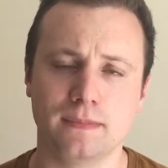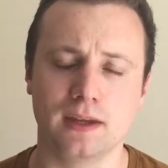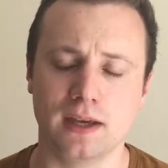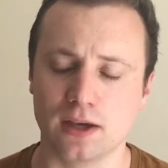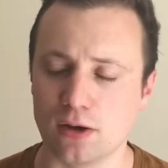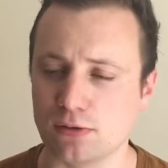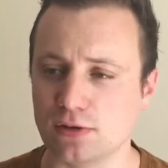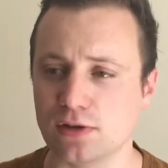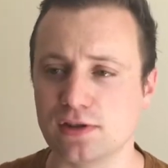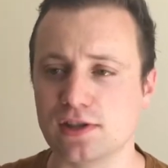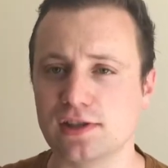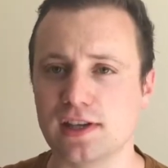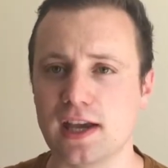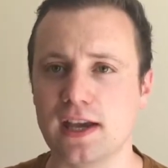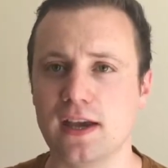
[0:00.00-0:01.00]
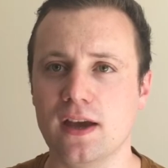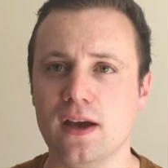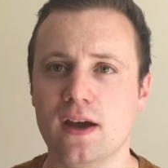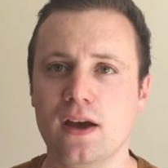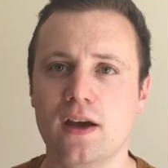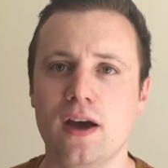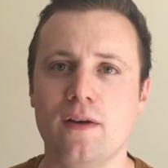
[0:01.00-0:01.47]
It goes on to say,
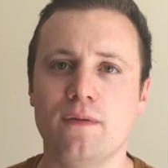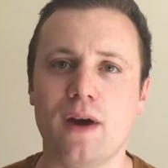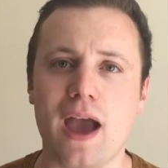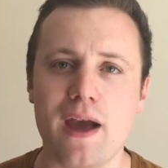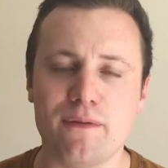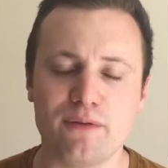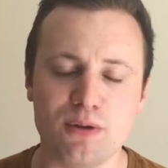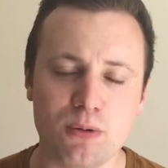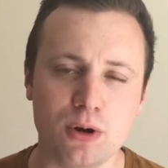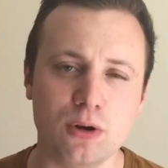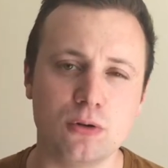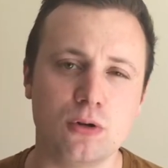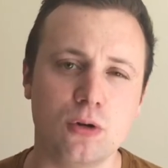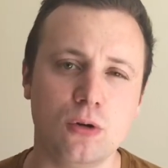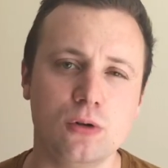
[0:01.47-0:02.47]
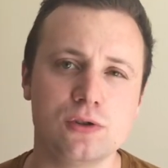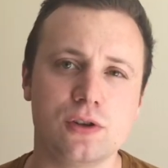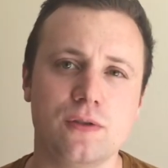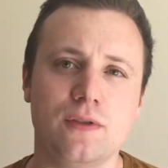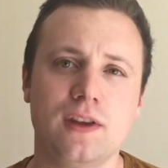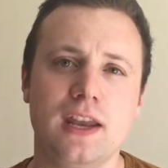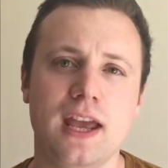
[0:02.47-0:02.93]
for everyone who calls
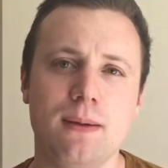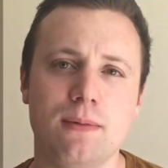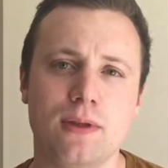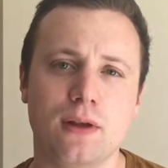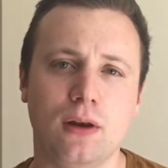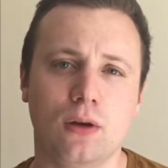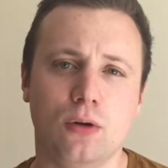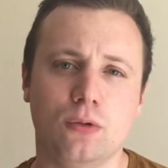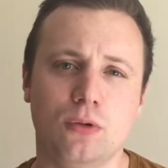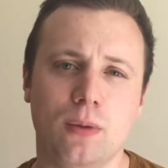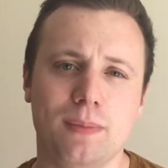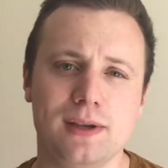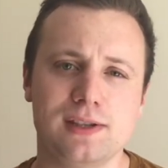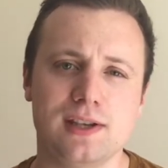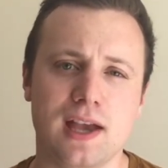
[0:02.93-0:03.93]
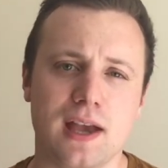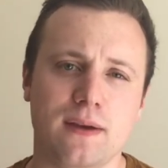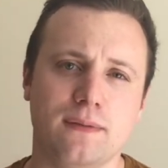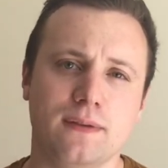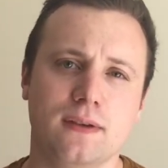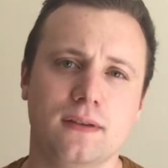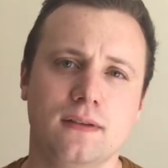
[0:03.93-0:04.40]
on the name of the Lord will be
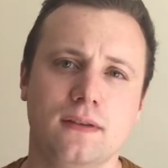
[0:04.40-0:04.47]
saved.